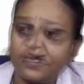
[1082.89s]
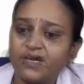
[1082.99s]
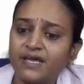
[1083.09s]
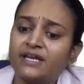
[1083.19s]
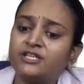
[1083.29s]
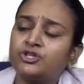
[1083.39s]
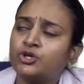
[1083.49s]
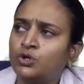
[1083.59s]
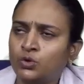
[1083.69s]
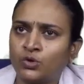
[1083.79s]
In
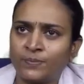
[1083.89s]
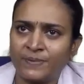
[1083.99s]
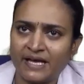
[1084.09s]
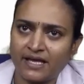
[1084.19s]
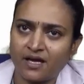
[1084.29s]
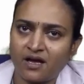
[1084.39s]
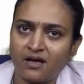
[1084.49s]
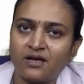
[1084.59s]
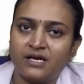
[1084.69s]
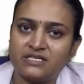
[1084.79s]

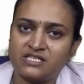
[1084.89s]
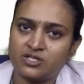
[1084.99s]
erythroleukoplakia, it